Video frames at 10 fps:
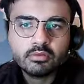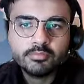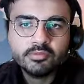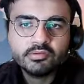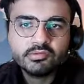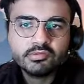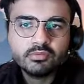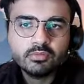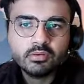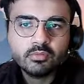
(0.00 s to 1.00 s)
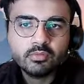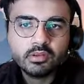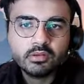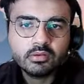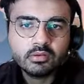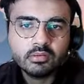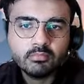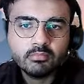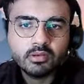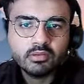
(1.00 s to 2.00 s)
let me just do a quick
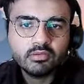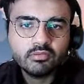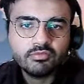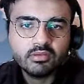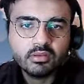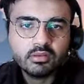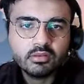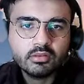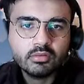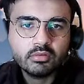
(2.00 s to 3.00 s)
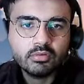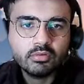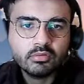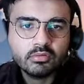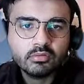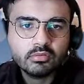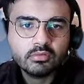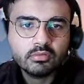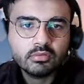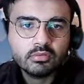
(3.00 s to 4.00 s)
material check. He's got
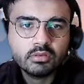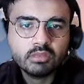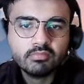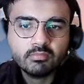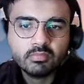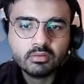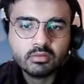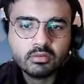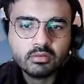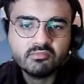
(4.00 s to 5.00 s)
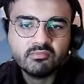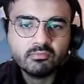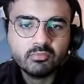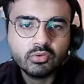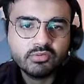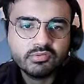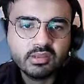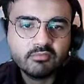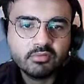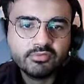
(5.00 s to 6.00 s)
7 pieces, 7 pawns.
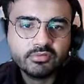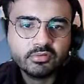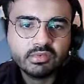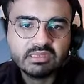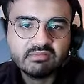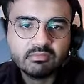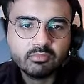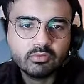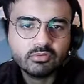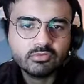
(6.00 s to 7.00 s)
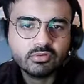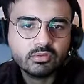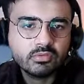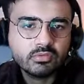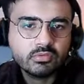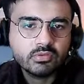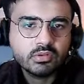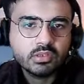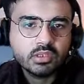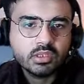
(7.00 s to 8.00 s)
I've also got 7 pawns, although
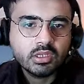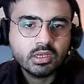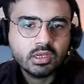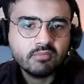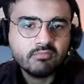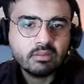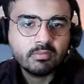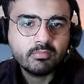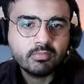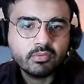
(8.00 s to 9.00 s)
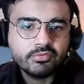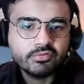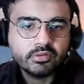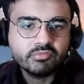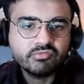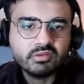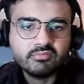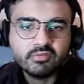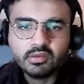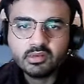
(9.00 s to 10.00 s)
I have double pawns on the G
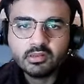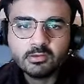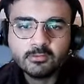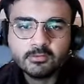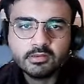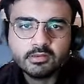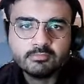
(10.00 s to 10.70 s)
file. Yeah.